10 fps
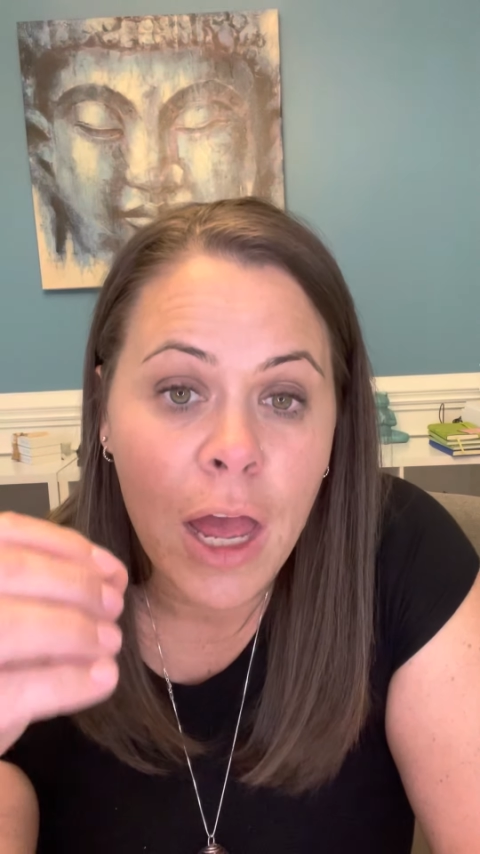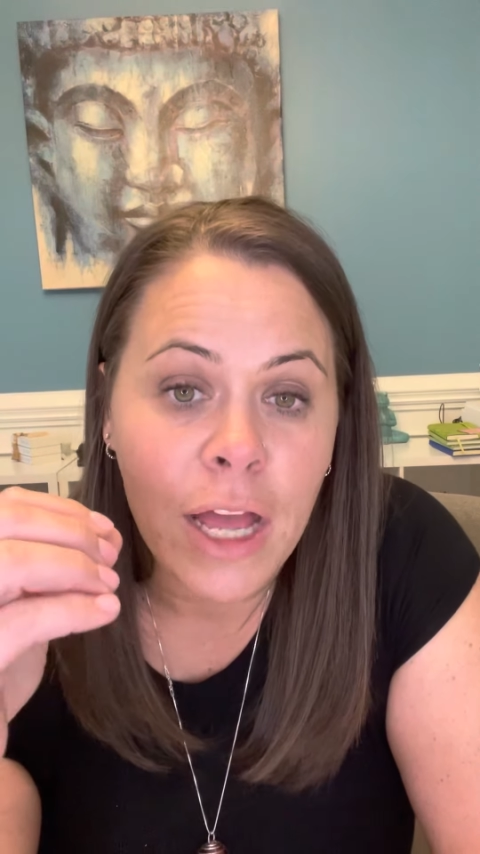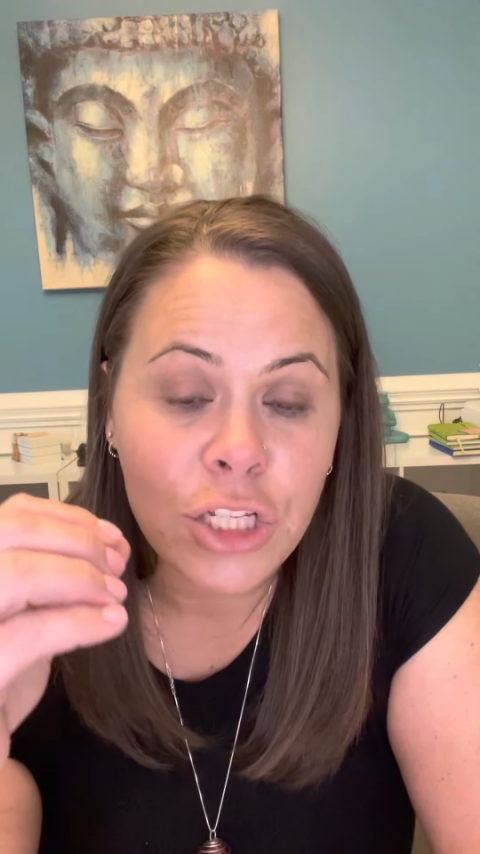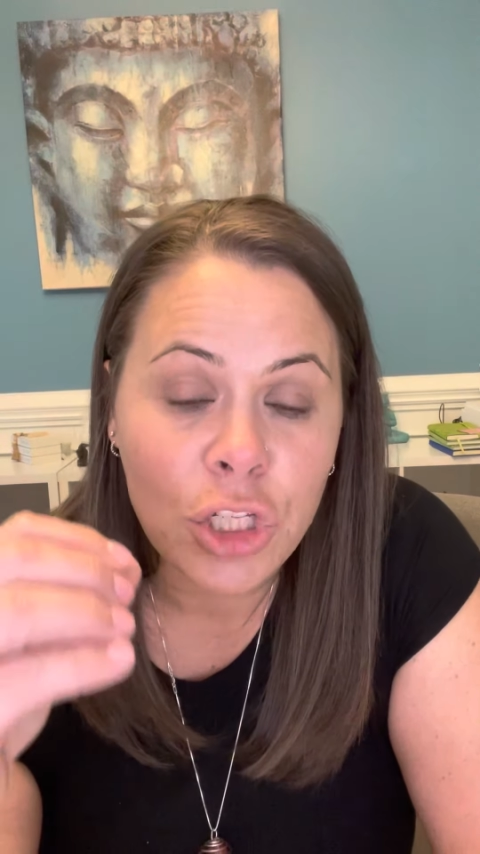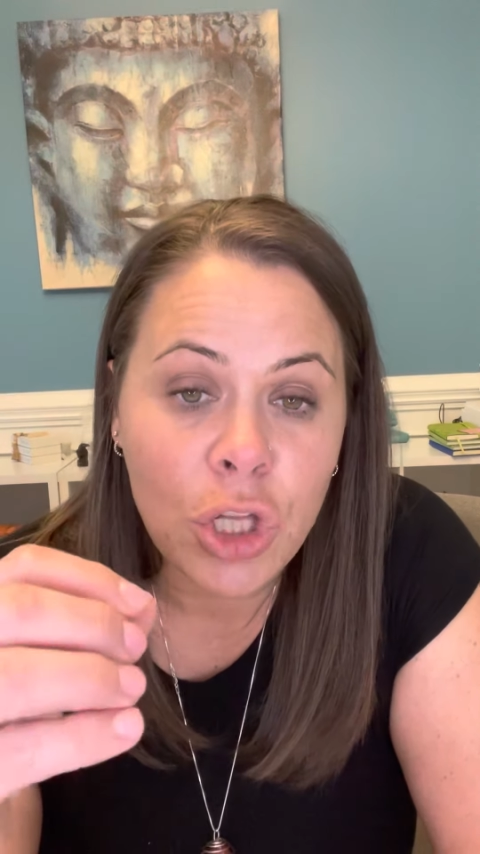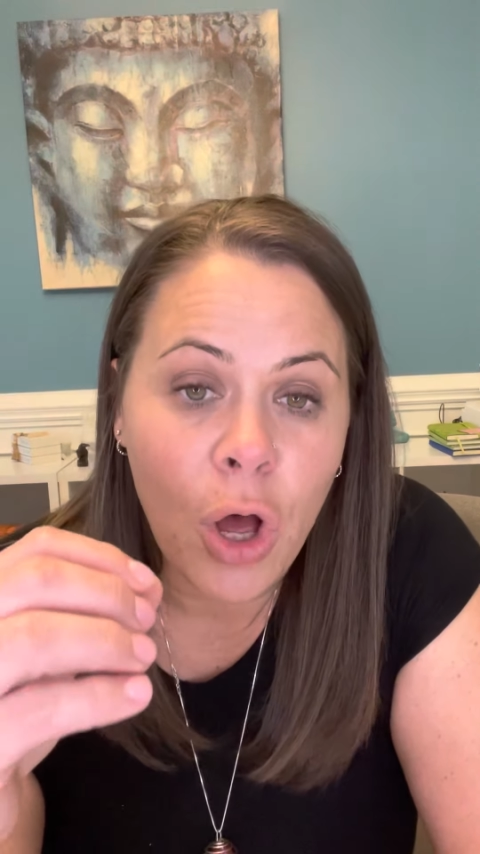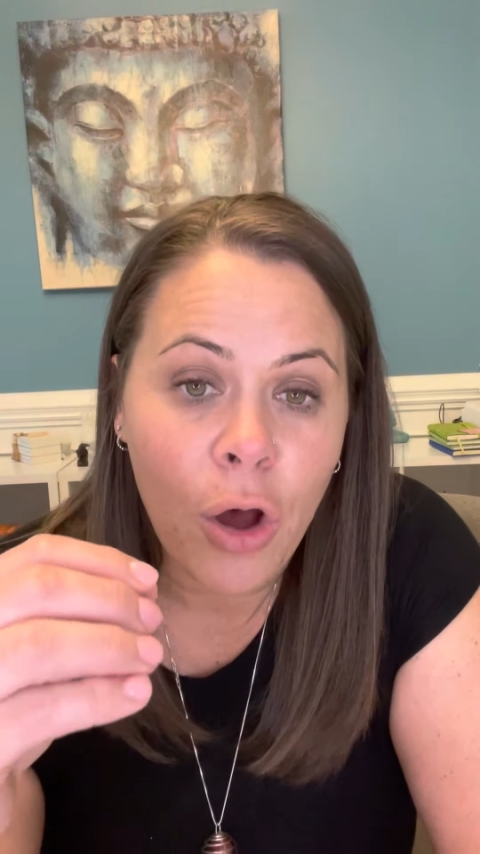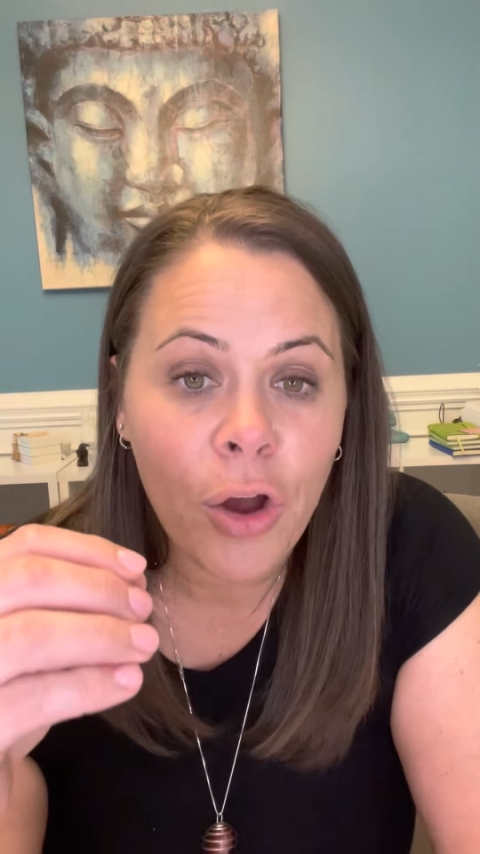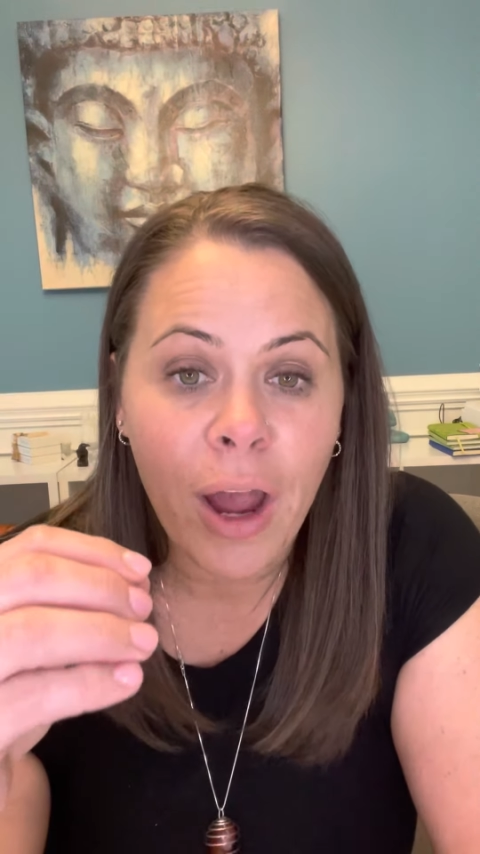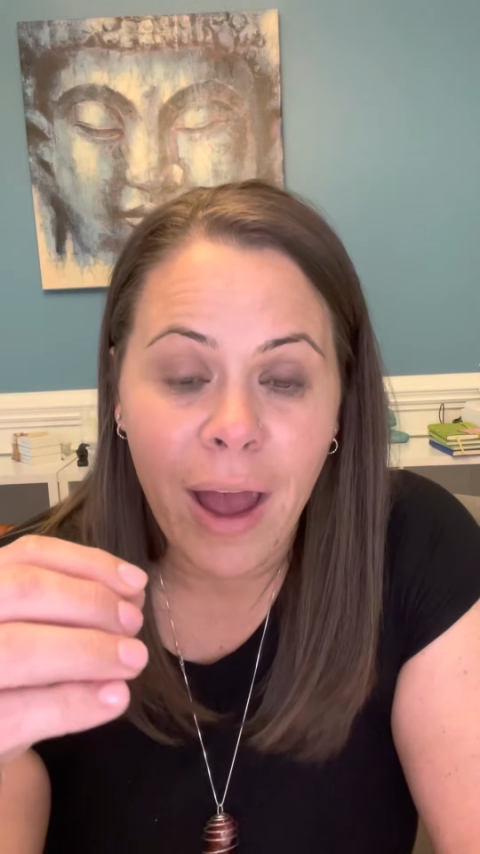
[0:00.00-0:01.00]
as
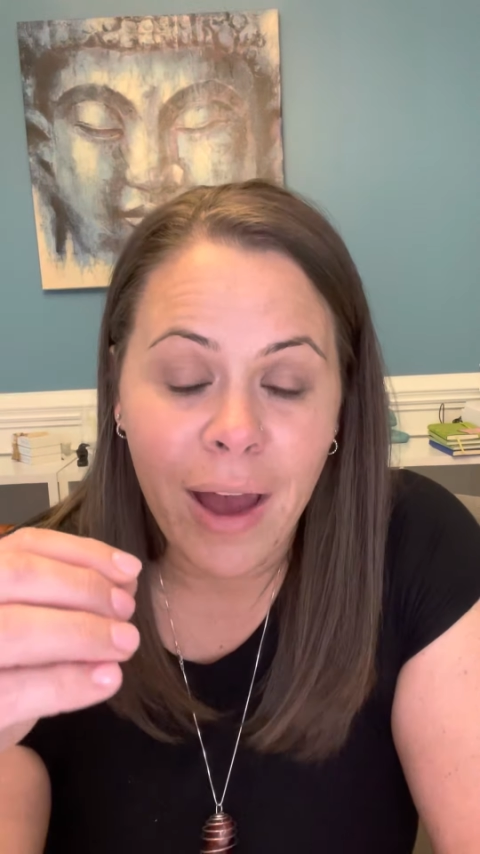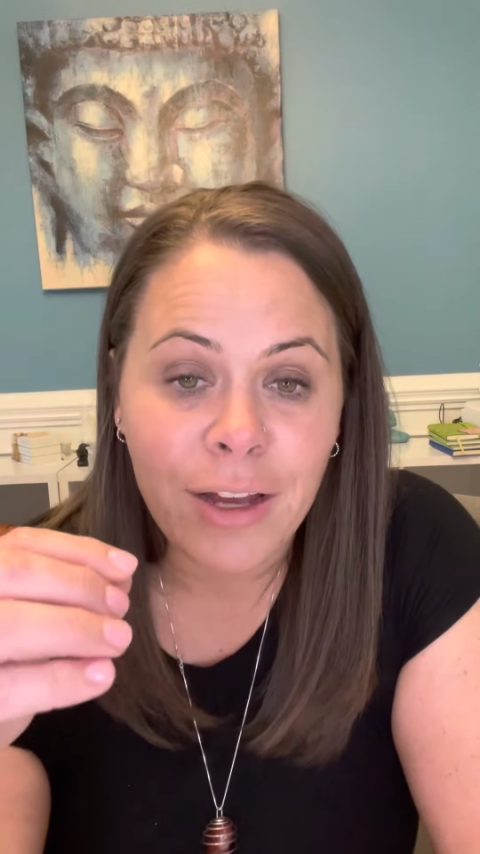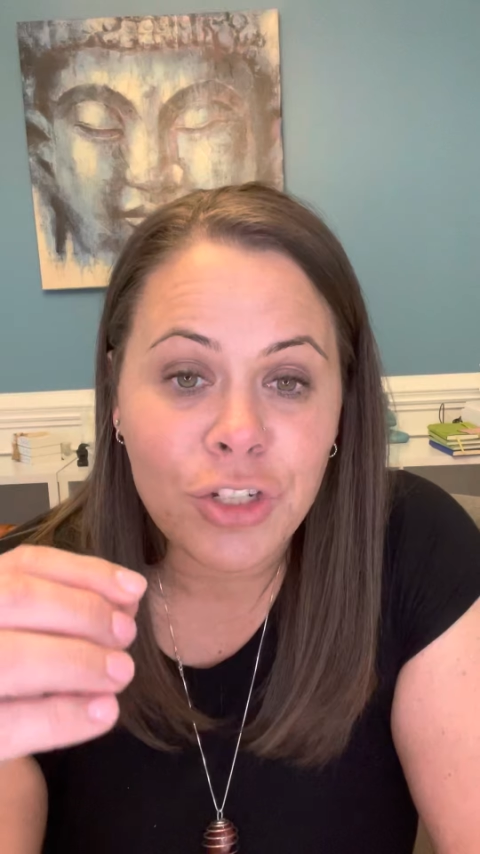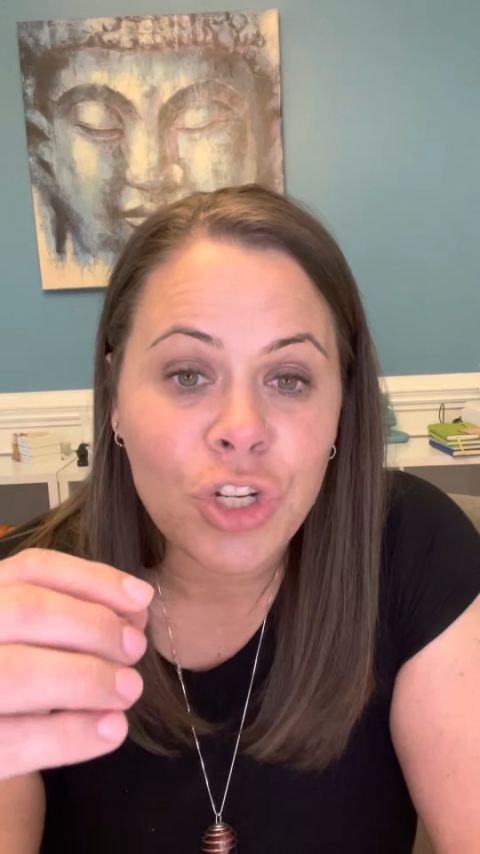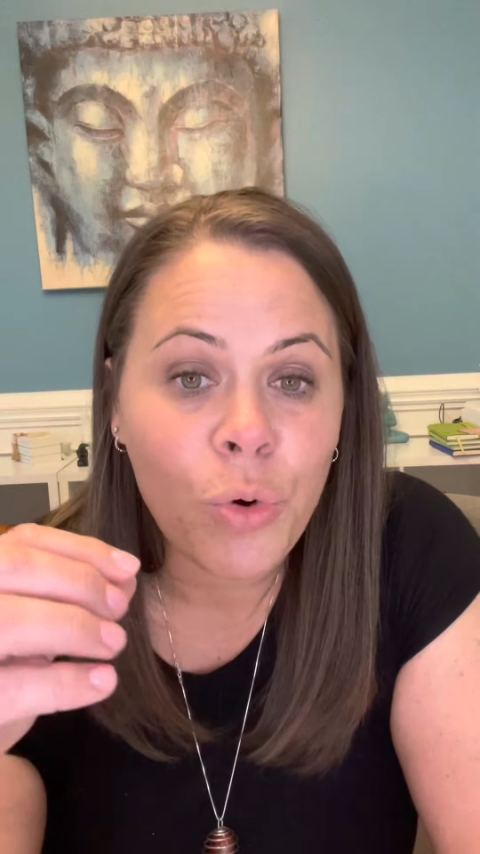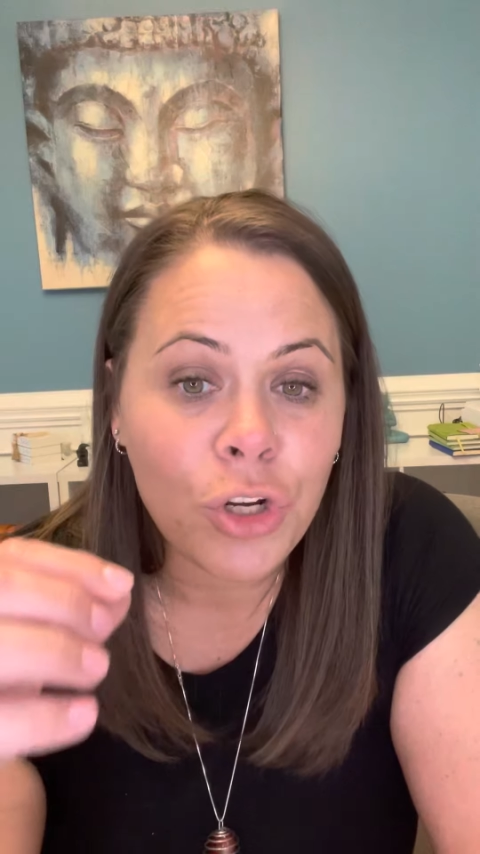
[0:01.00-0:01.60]
long as you are